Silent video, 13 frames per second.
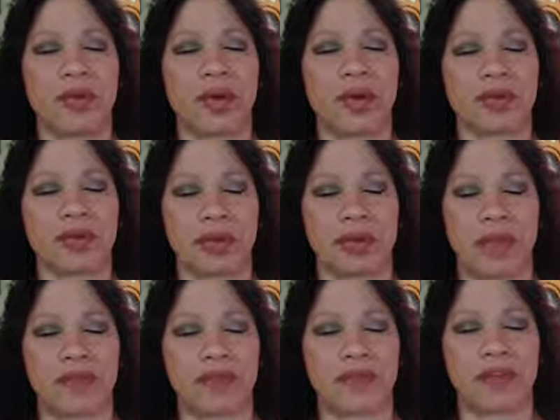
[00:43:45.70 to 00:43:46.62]
You also
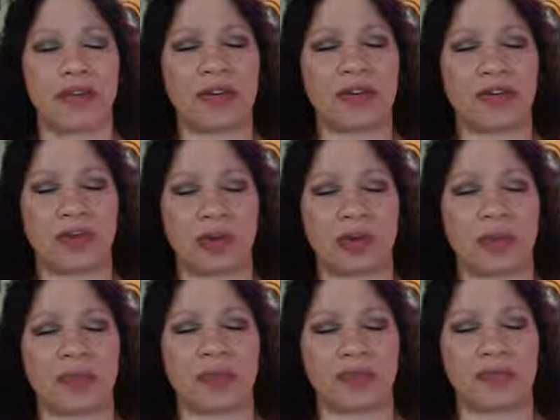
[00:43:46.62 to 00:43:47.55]
have a friend of
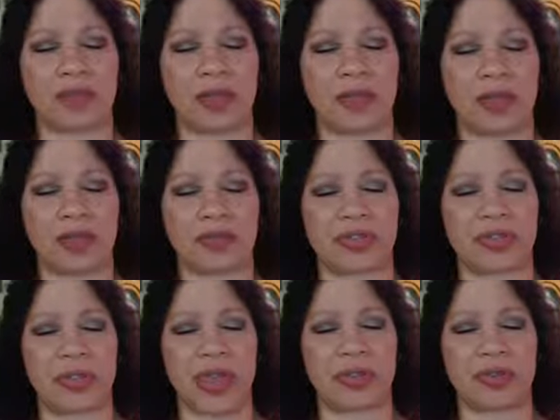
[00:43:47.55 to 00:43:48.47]
yours from the other
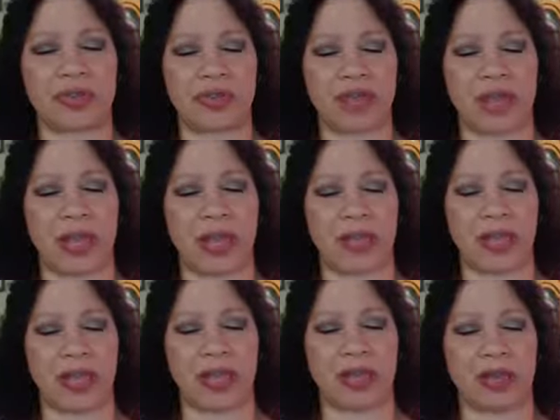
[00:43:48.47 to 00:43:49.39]
side who's
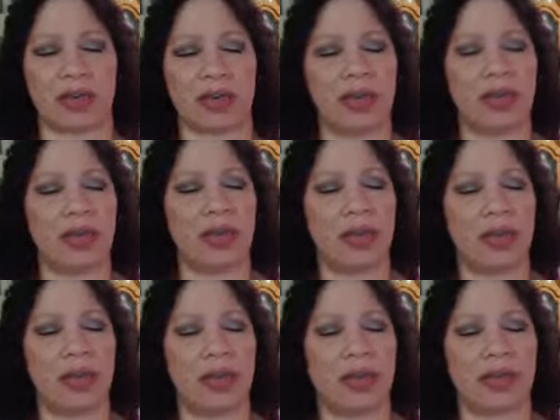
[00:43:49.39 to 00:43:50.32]
chiming in,
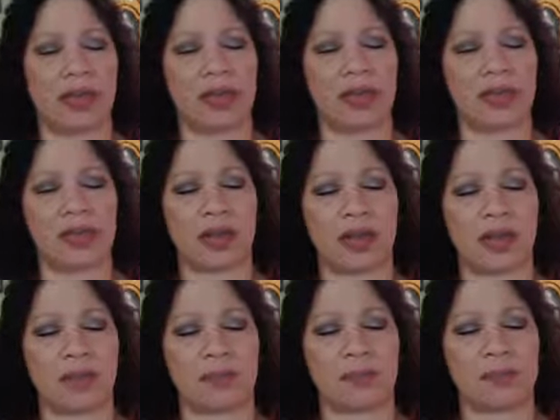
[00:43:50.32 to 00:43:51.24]
and
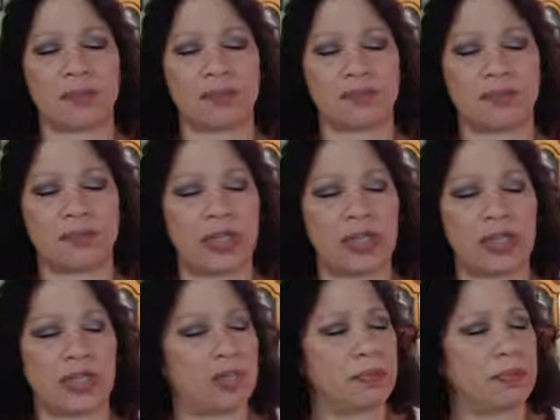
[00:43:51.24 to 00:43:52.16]

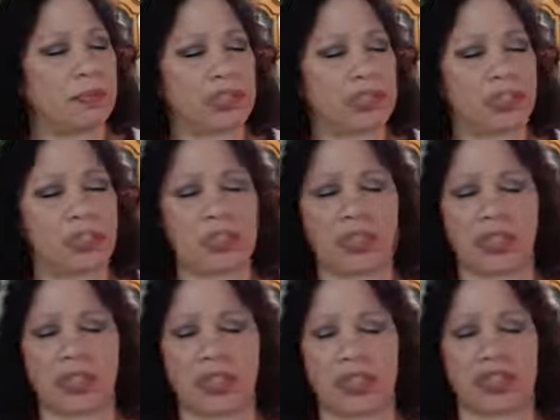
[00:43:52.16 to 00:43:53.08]
but
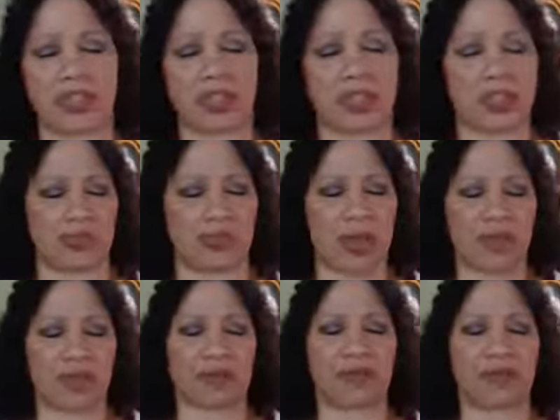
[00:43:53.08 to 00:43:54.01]
she's
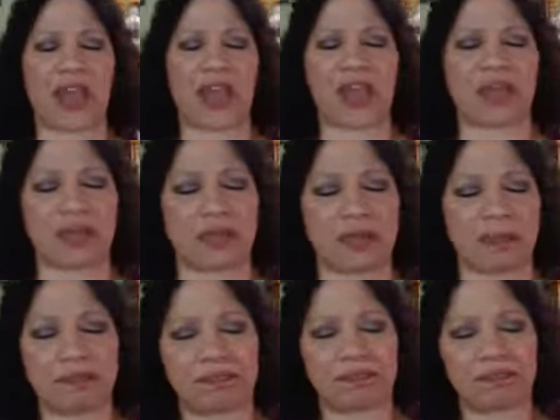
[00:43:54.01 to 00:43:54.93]
rather
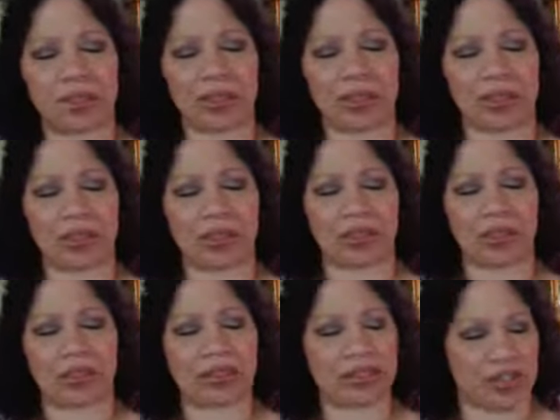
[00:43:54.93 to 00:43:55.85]
faint.
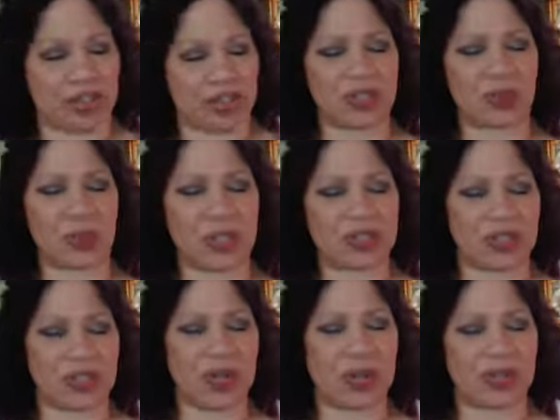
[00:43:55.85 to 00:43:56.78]
She just wants
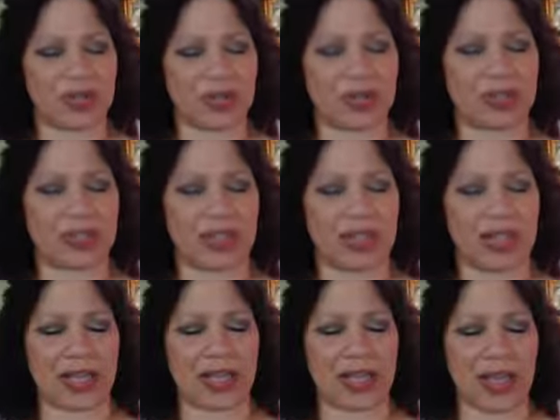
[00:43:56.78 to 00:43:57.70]
to come through and
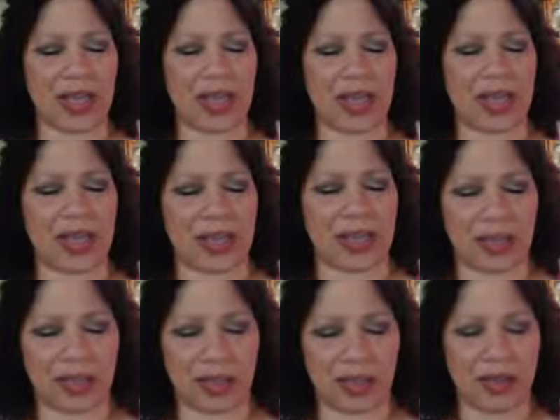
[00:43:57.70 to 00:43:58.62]
say,
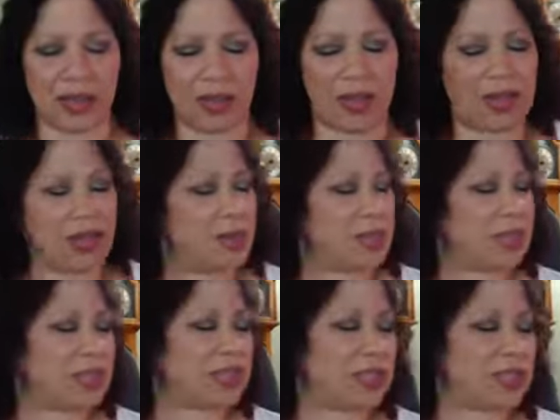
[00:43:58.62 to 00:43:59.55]
hey,
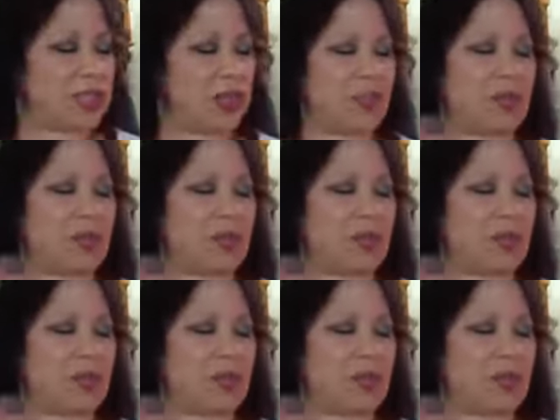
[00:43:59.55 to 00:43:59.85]
but she's